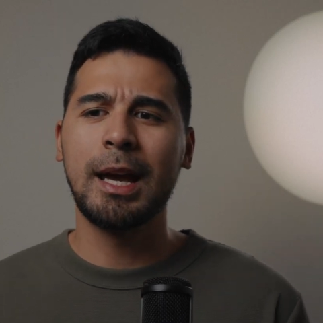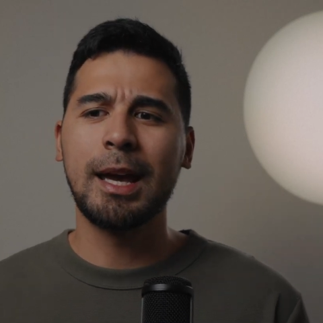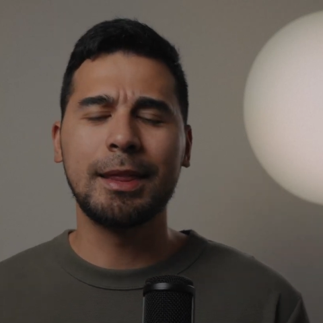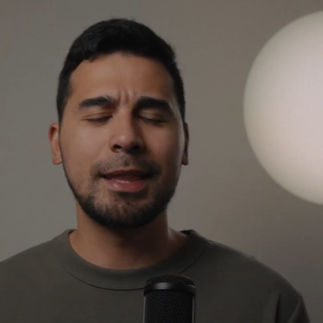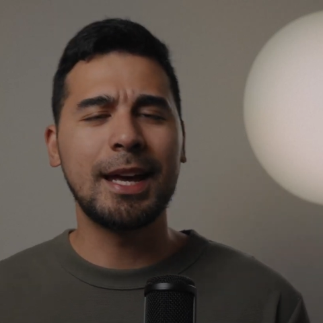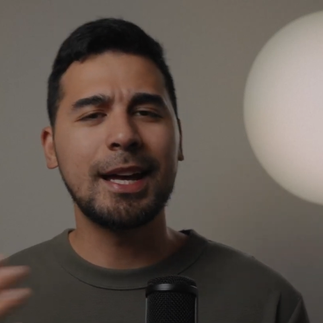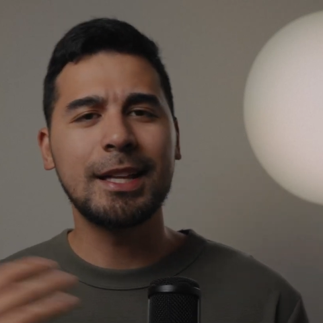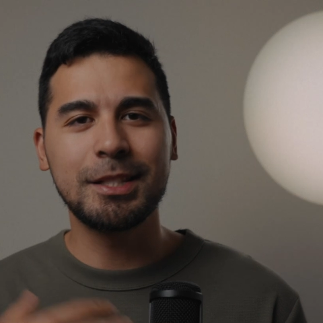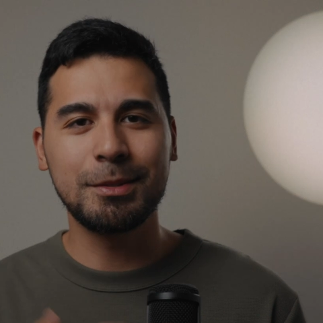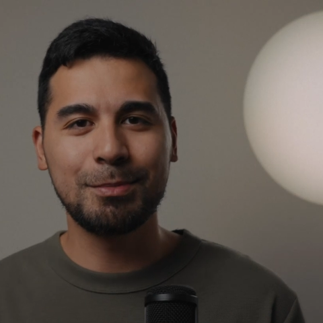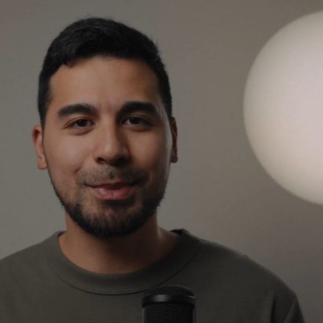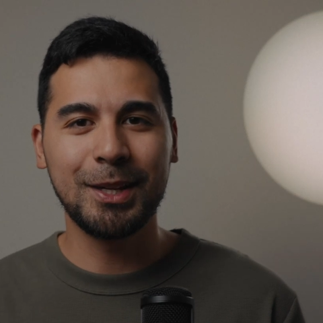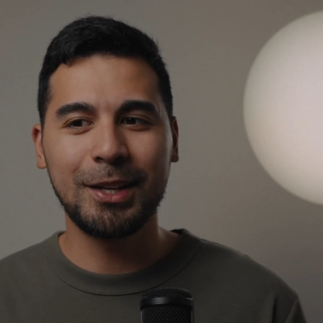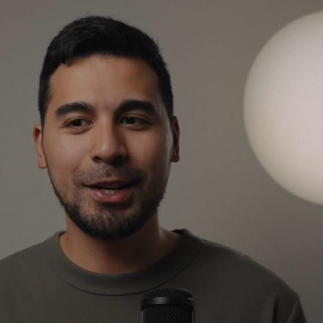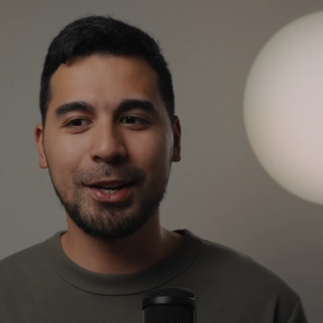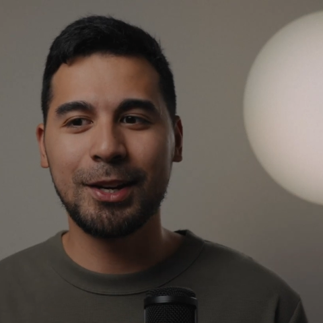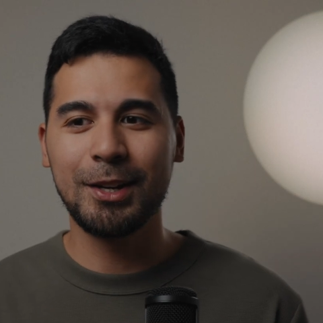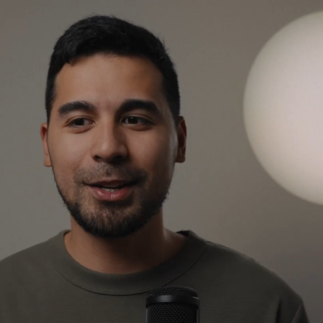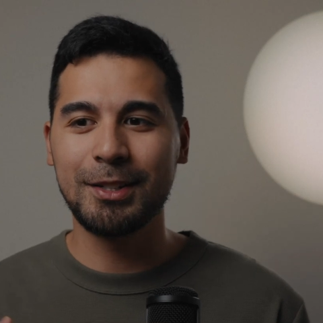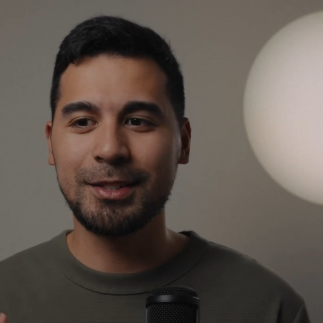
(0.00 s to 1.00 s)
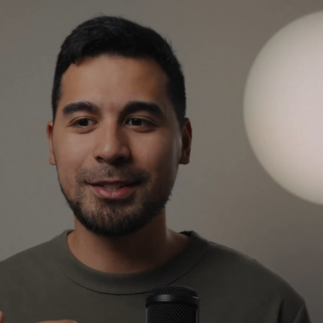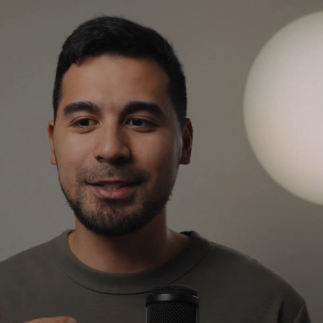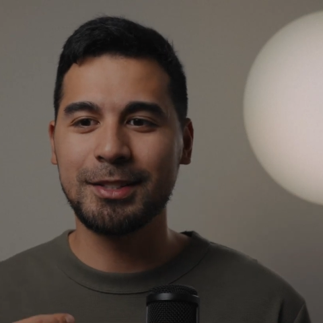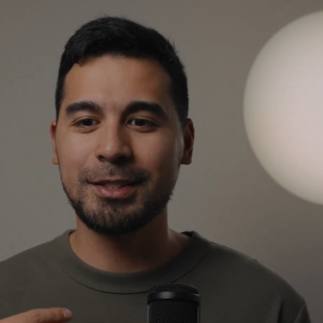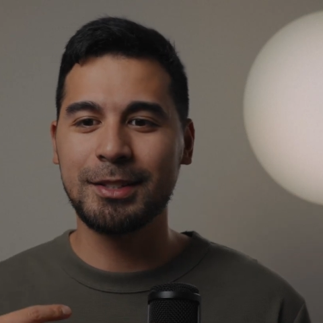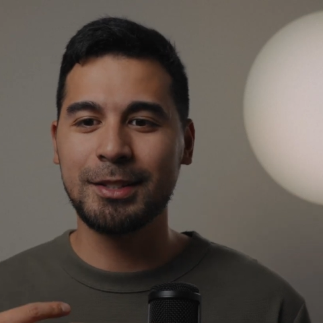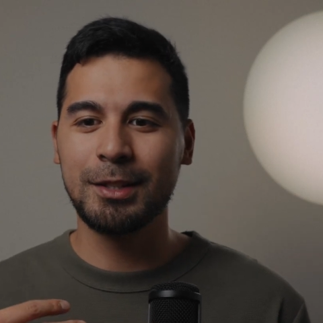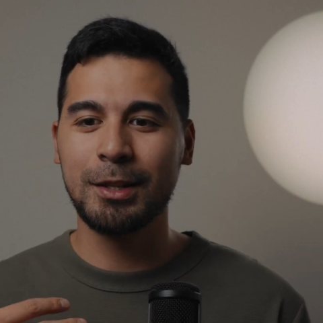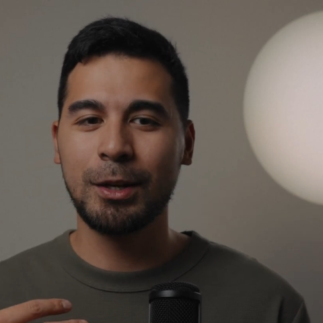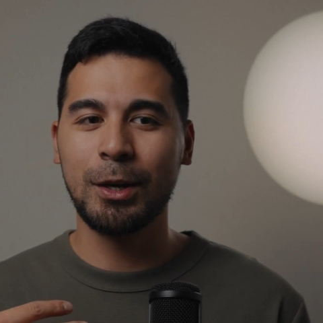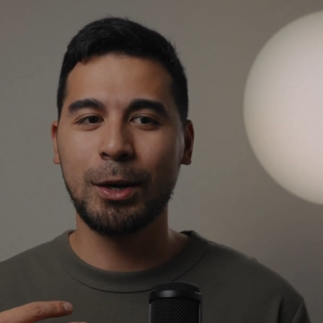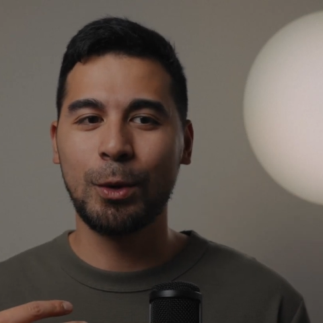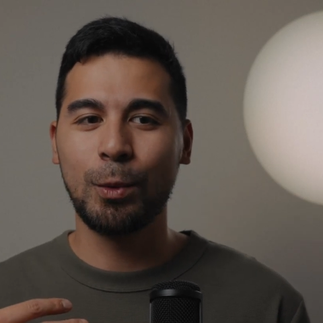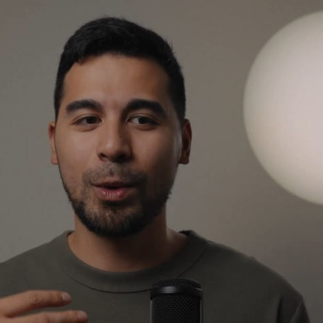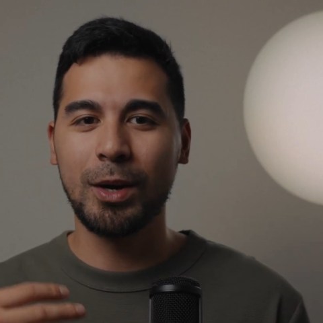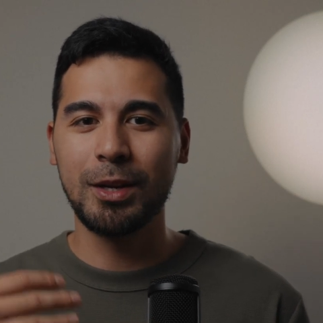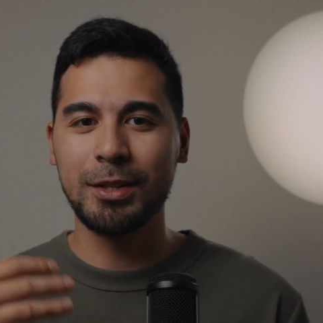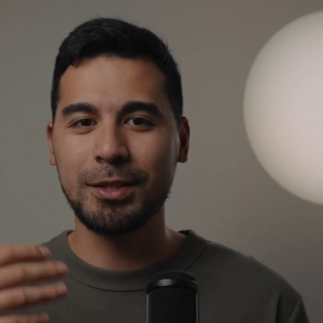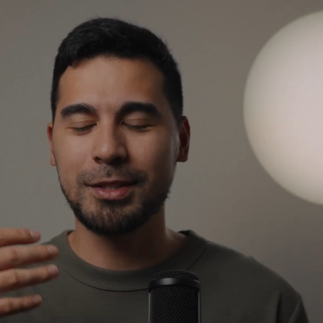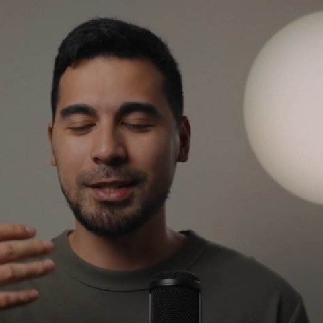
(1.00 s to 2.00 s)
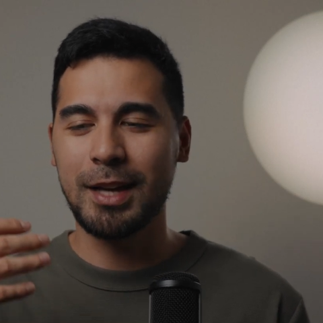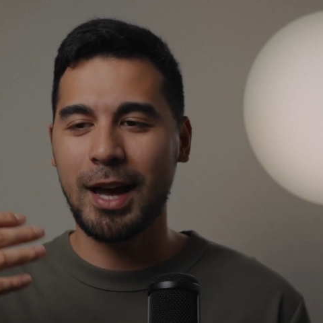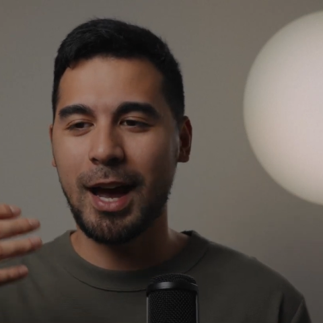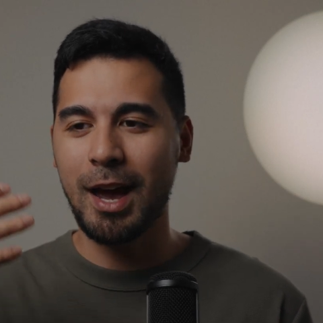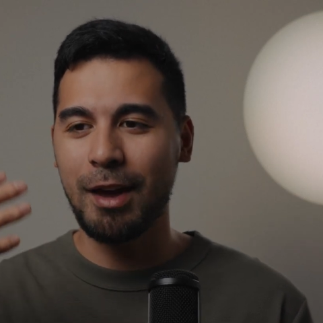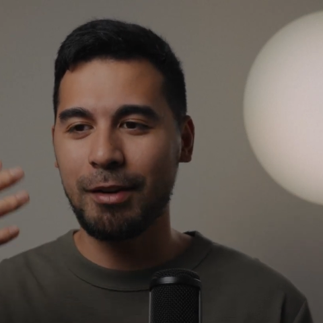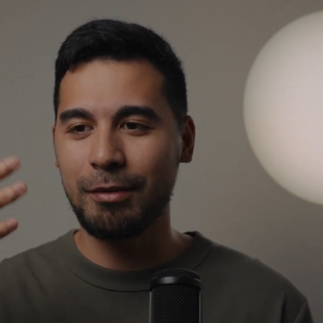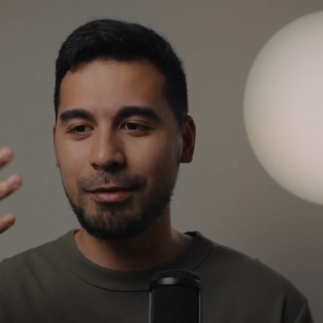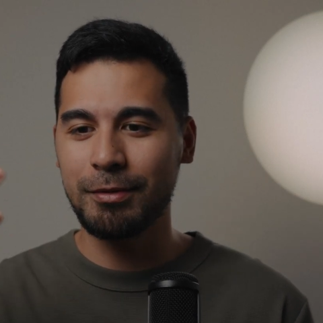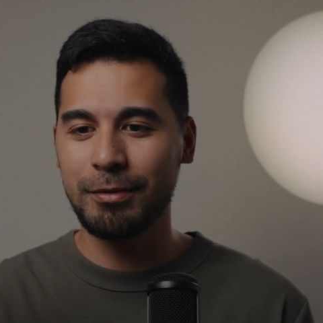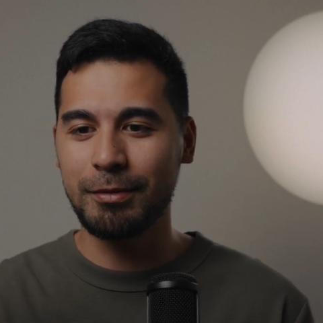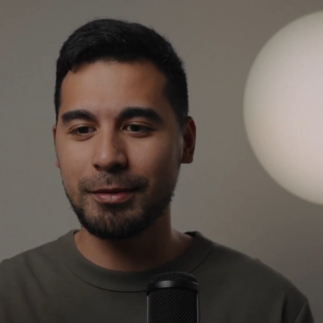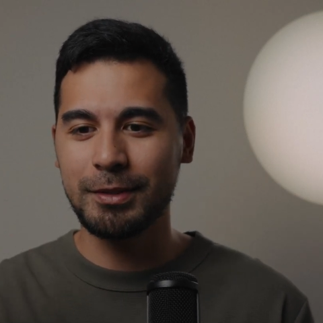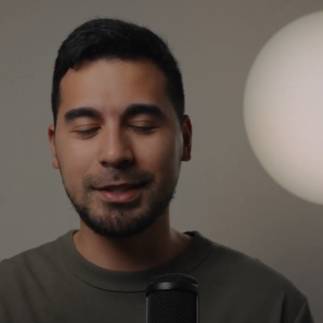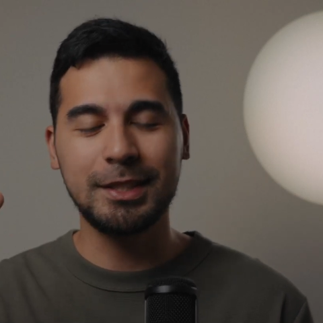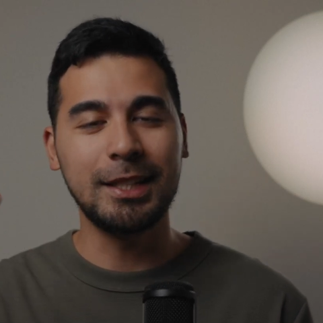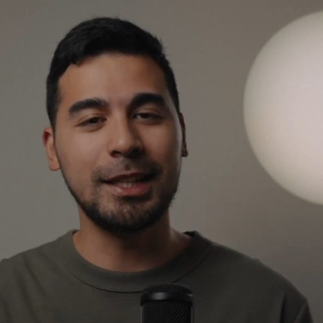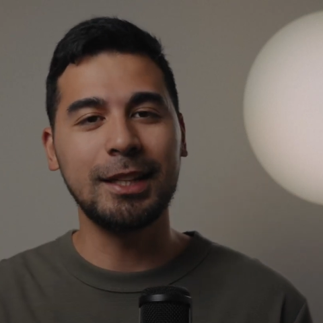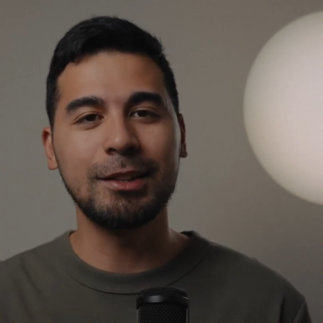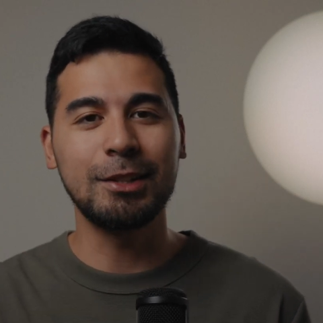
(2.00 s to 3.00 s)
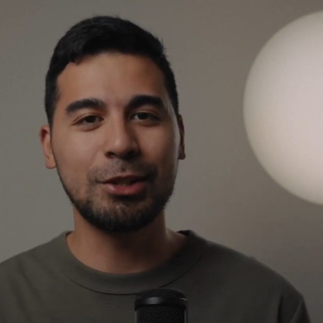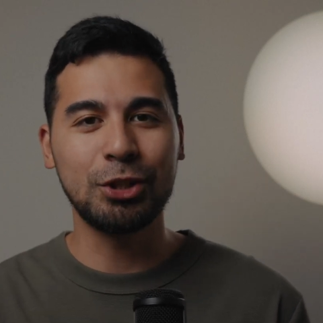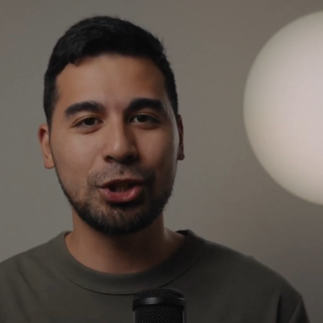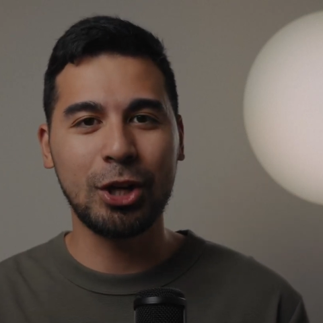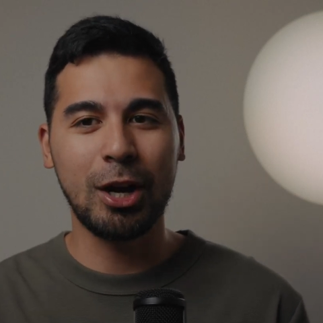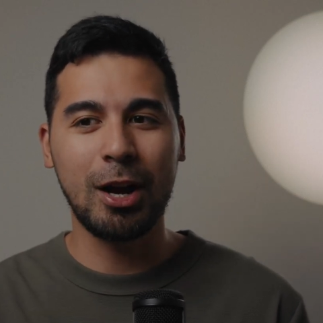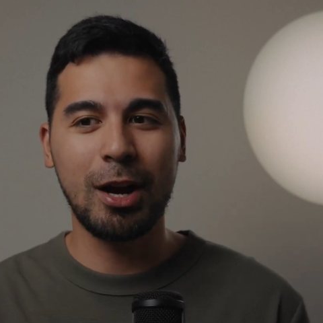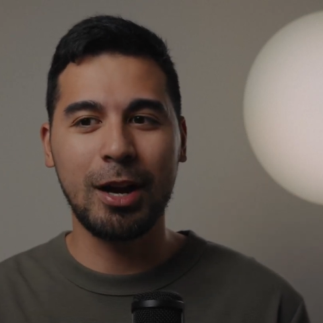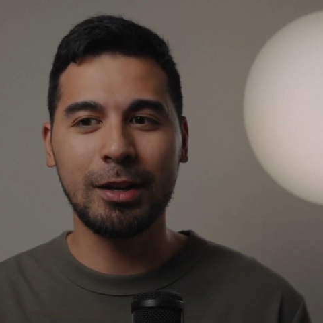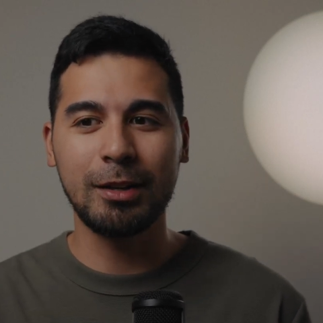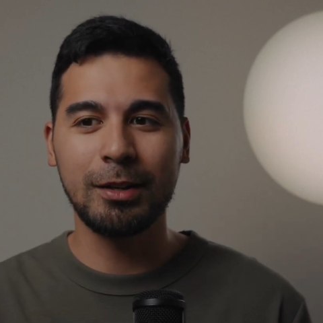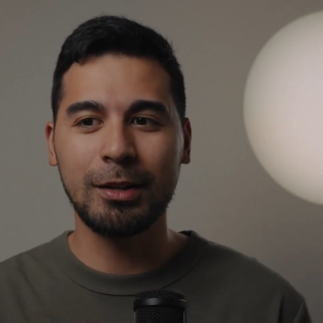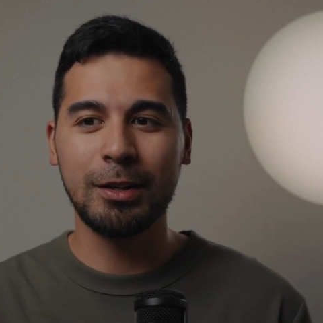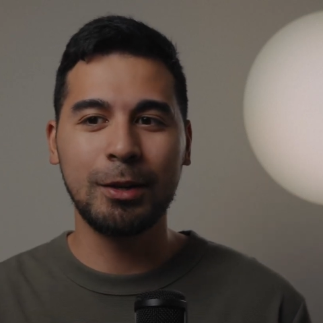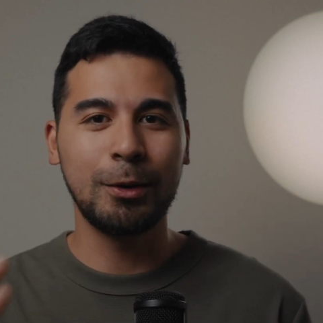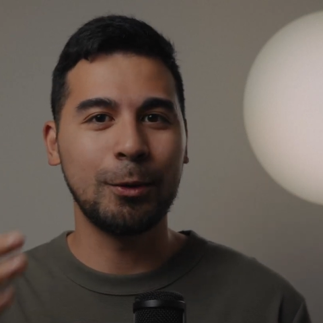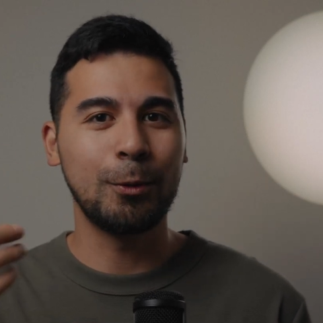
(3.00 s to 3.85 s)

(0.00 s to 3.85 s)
and that's because once I've seen the shot